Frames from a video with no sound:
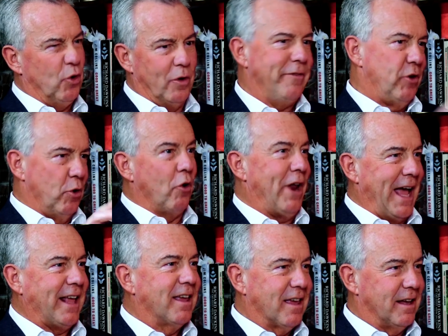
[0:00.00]
thought if you're on
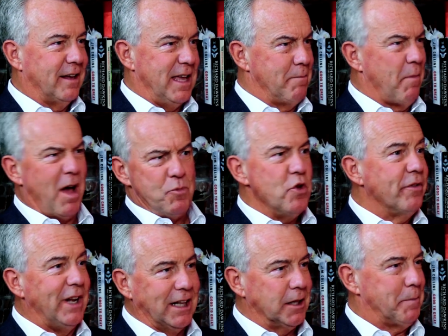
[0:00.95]
anchor, it might
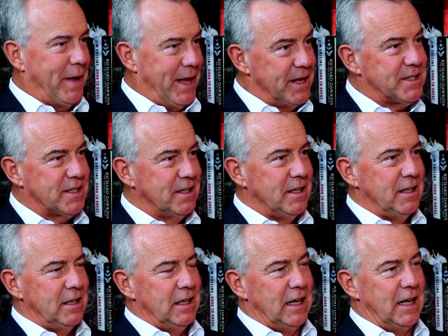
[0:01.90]
move a little bit.
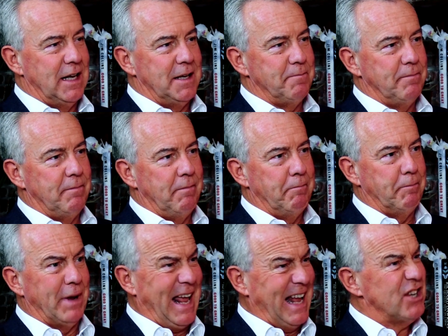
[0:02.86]

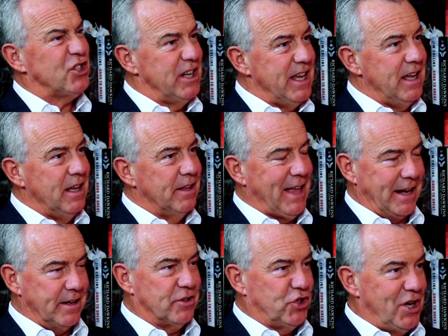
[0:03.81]
But actually,
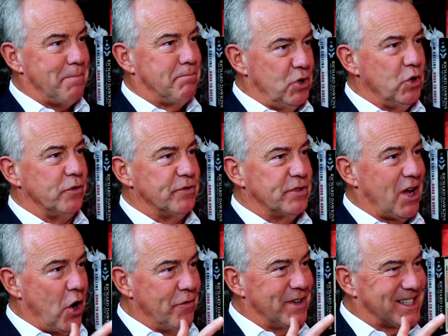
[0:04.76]
that ship moved
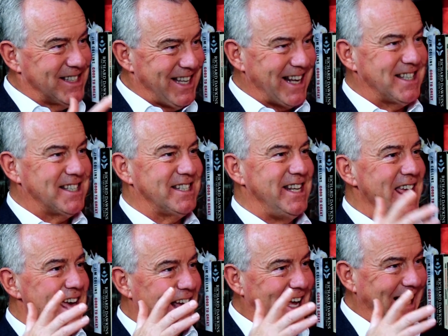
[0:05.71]
over
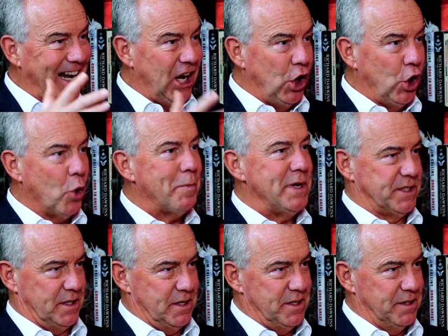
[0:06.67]
60
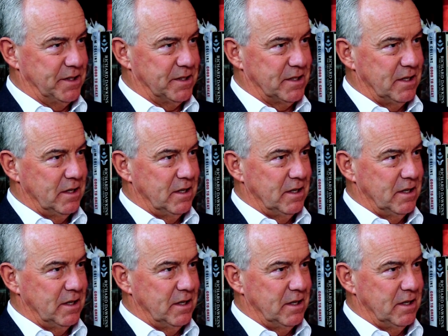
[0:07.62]
kilometers